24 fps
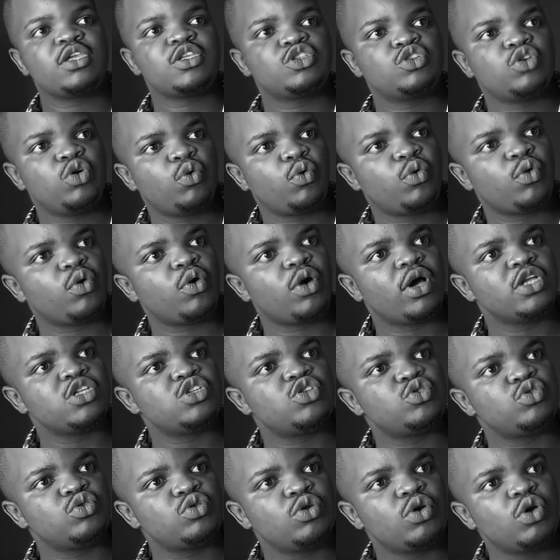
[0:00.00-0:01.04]
So we want
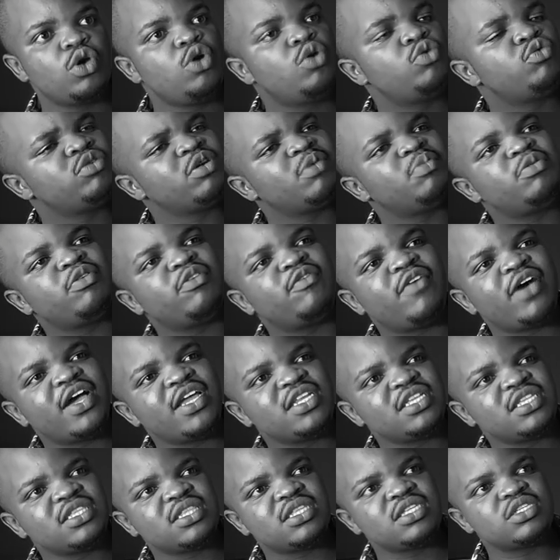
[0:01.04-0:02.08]
to we are
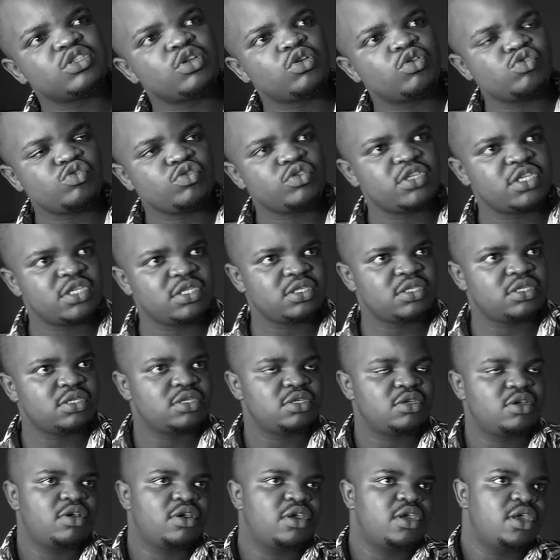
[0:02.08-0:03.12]
providing the solutions,
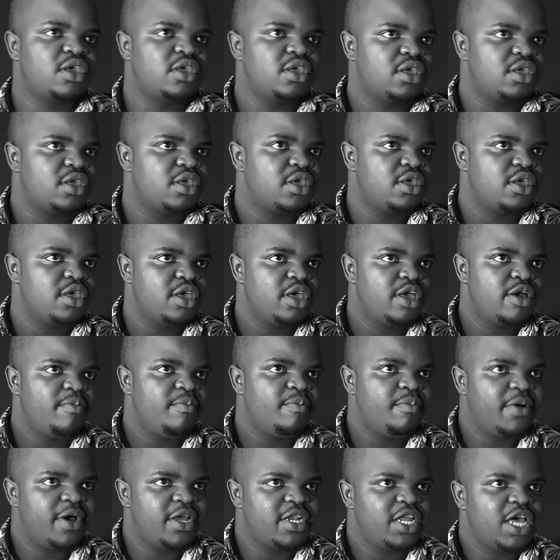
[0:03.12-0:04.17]
okay,
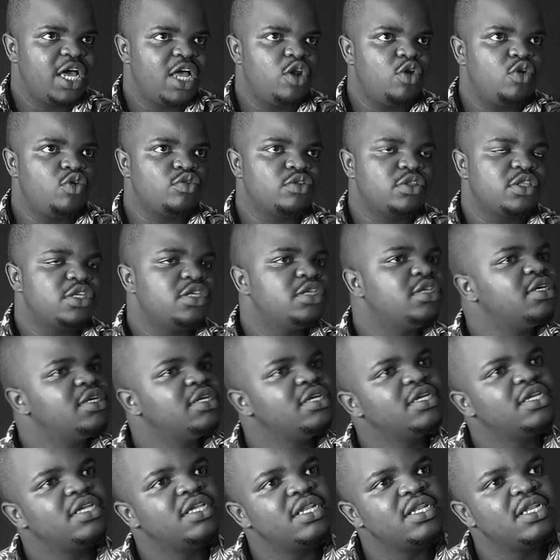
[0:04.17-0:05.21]
but along the
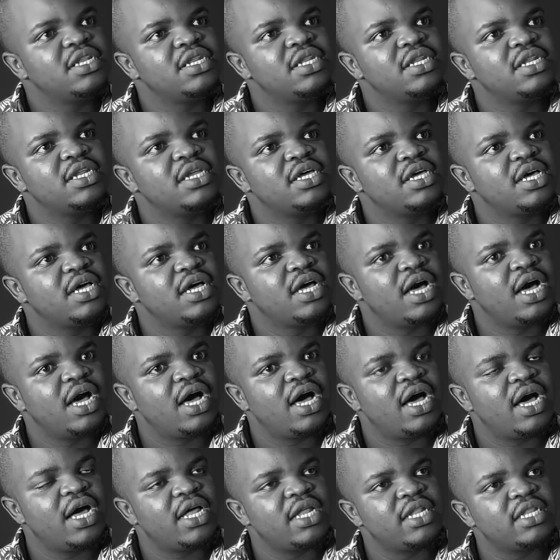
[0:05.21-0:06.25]

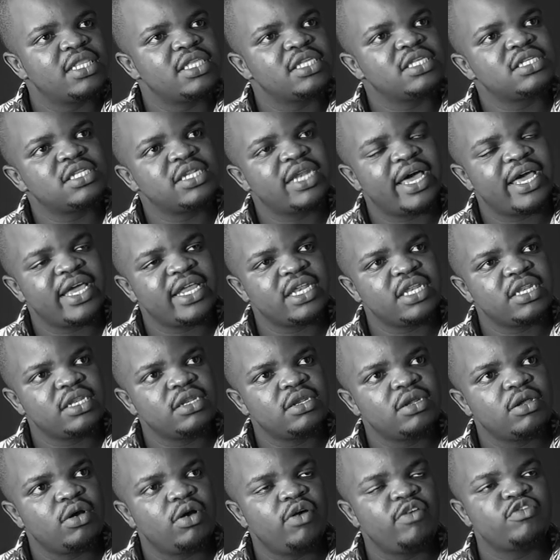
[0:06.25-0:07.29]
uh, this line
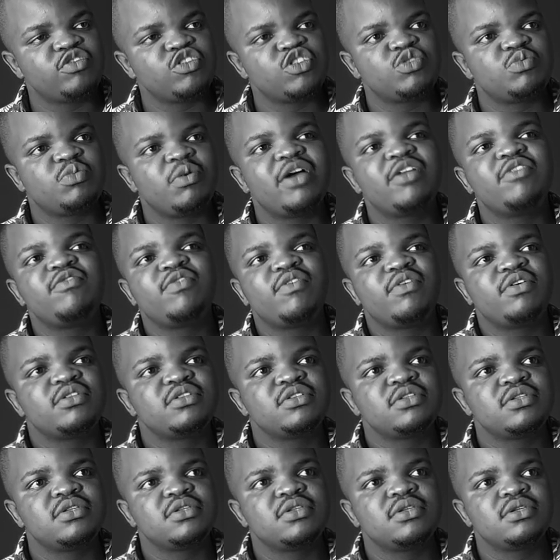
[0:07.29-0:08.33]
of
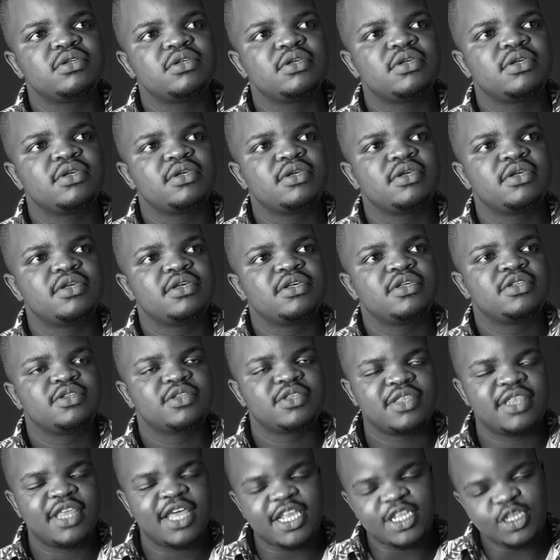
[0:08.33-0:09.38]
smartphones. So
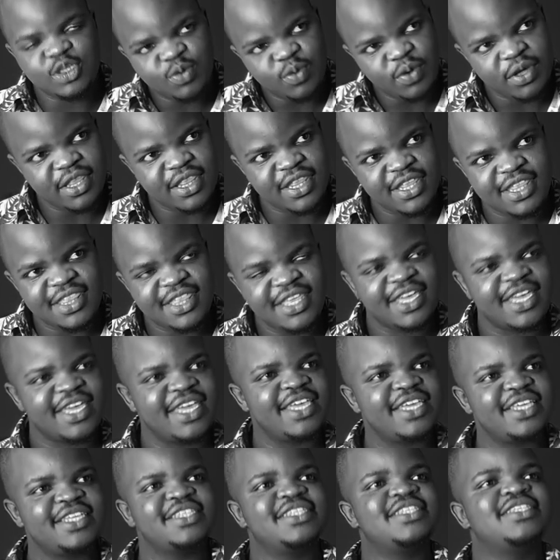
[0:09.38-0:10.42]
that's where the thing
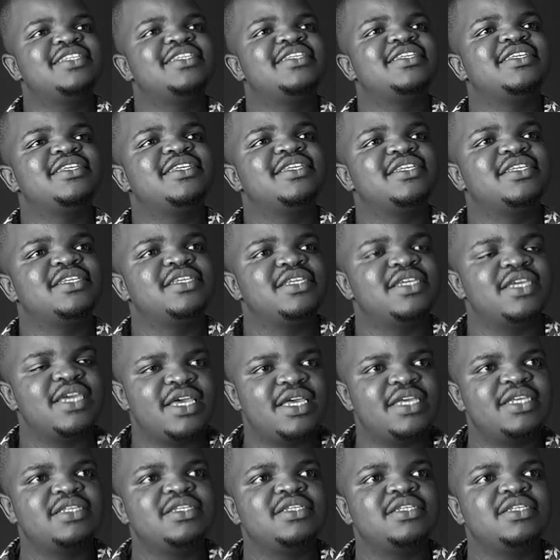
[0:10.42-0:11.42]
is. Yeah. Yeah.